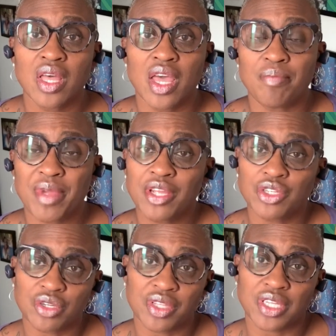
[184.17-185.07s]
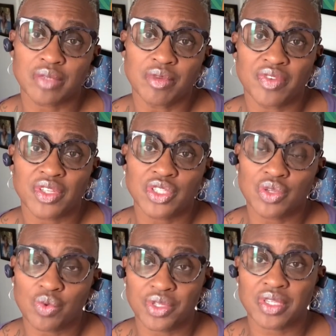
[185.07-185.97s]
and making sure that it's moving
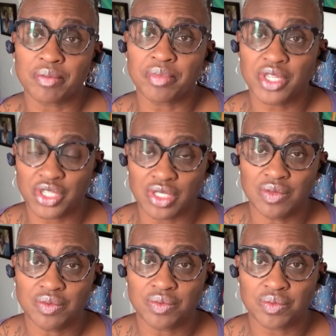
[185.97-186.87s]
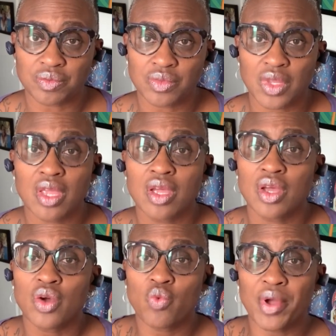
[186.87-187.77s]
towards completion,
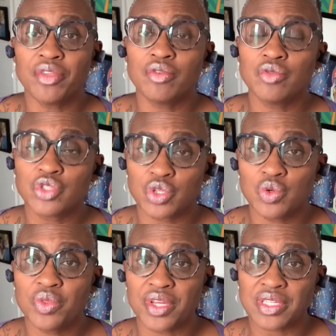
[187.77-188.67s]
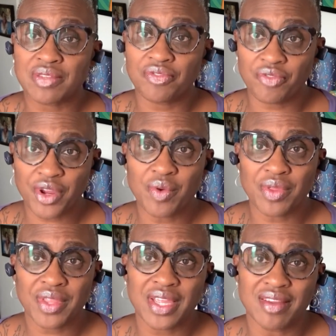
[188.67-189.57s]
when you do this
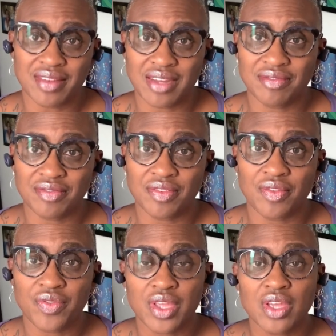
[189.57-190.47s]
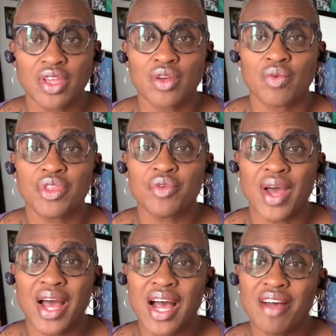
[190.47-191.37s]
frequently enough, when you
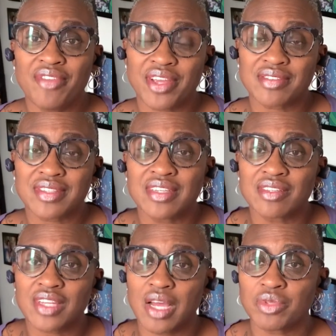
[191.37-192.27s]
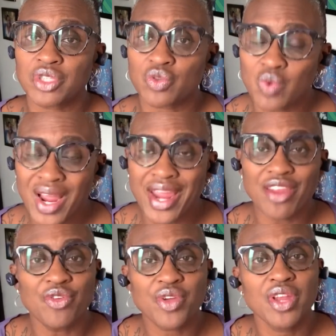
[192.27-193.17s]
have extended times to write,
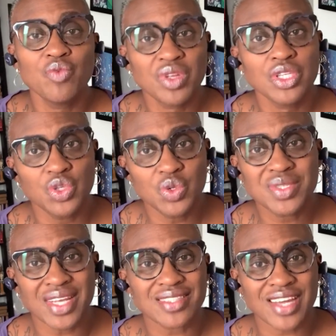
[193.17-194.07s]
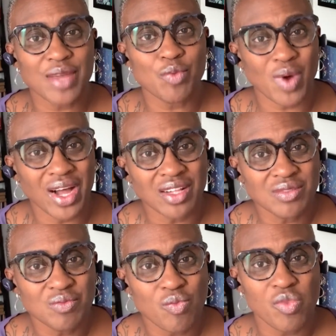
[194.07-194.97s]
you can really use that time well.
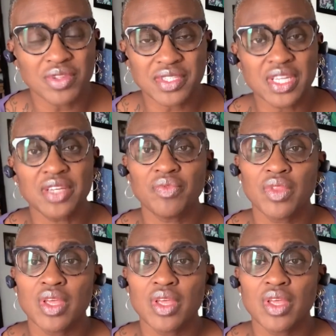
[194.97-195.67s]
See,